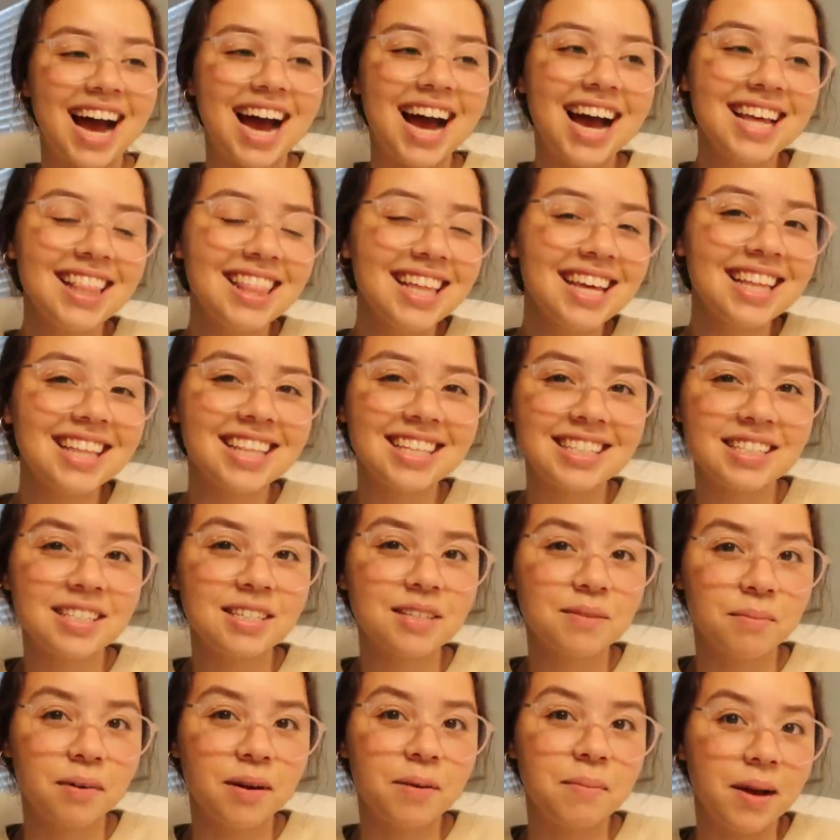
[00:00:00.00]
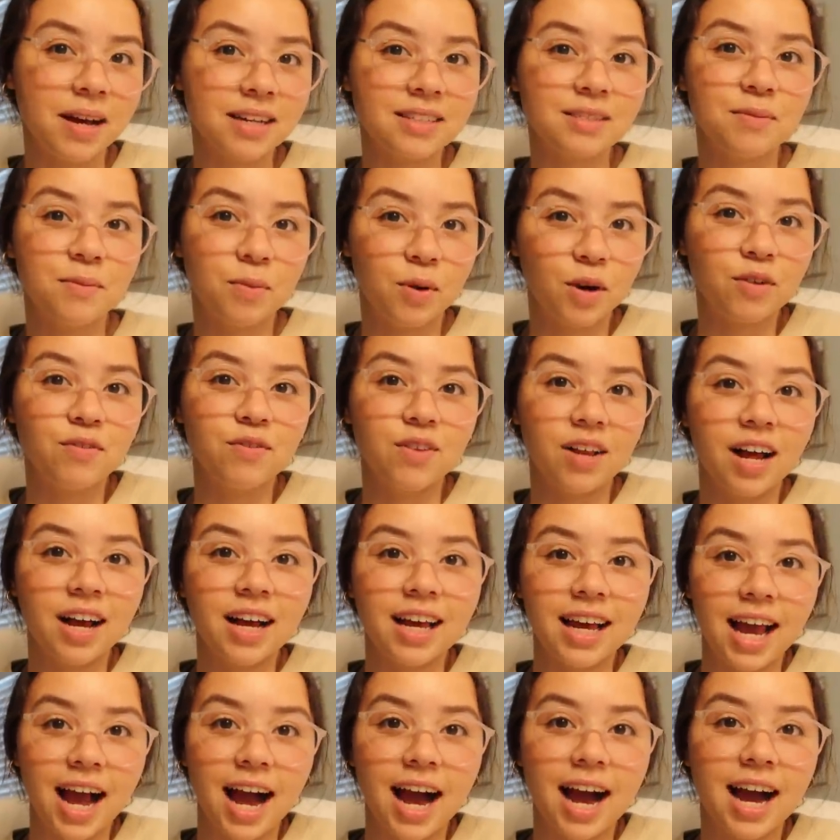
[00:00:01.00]
I think this is my best book
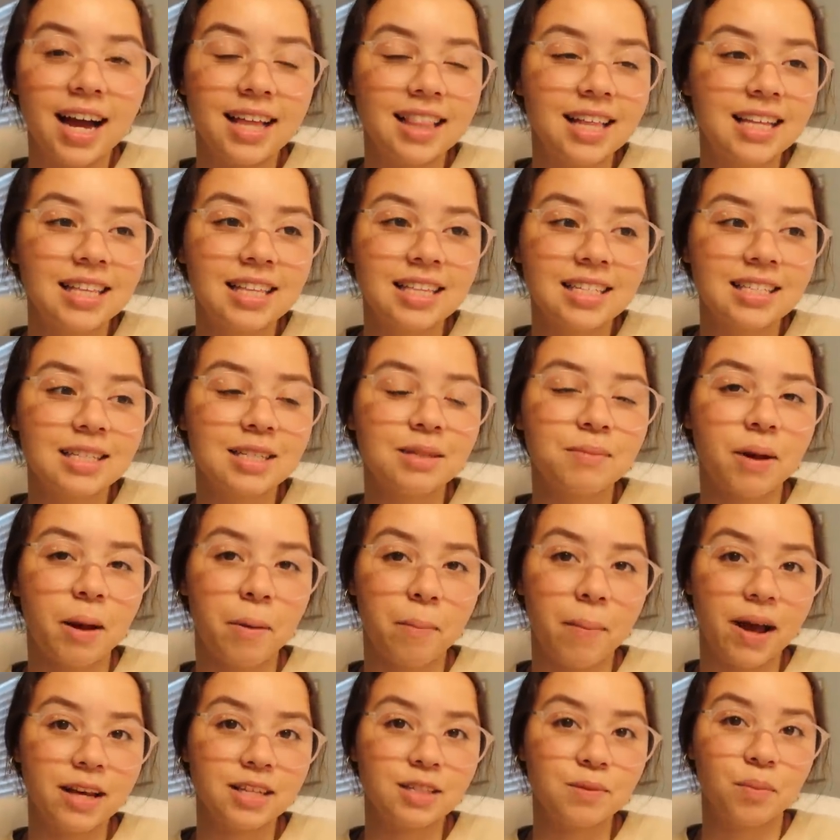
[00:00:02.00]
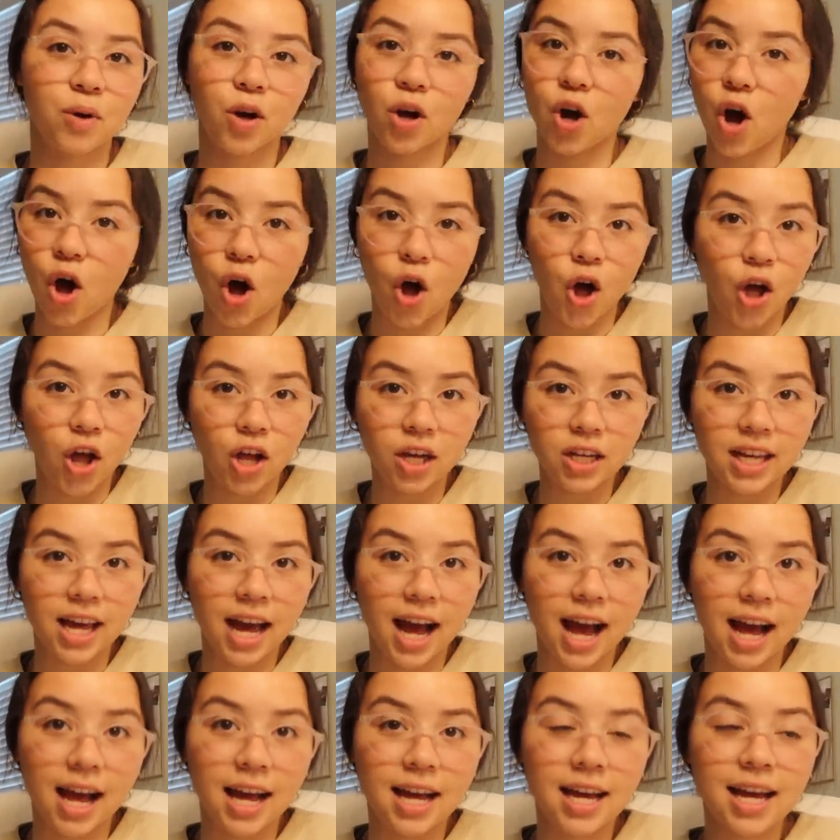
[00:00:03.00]
vlog yet. I think this is my best book haul
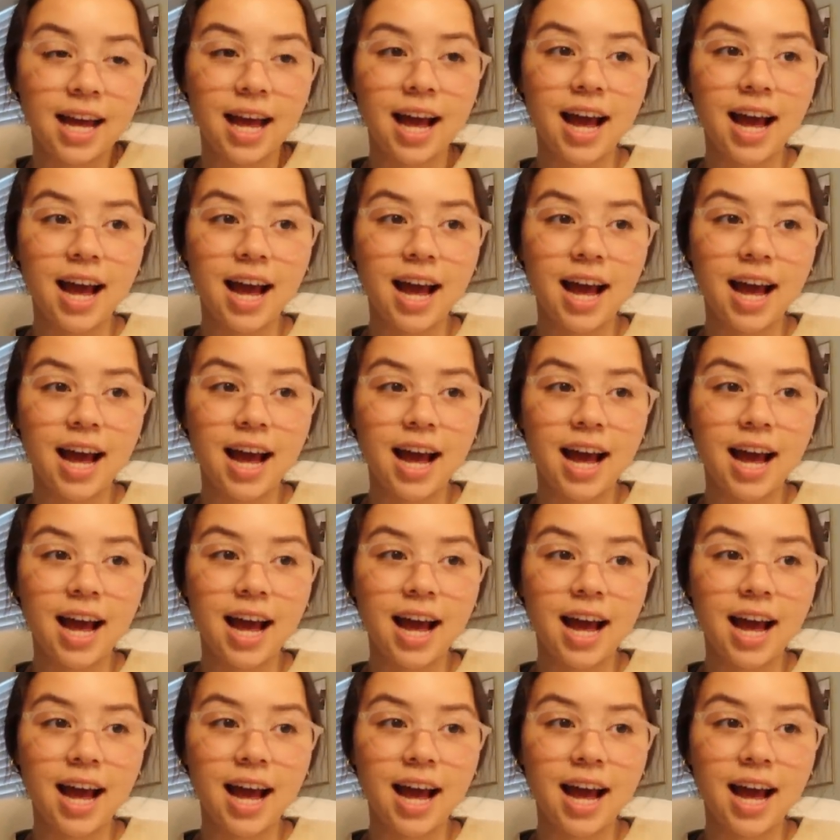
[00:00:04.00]
yet.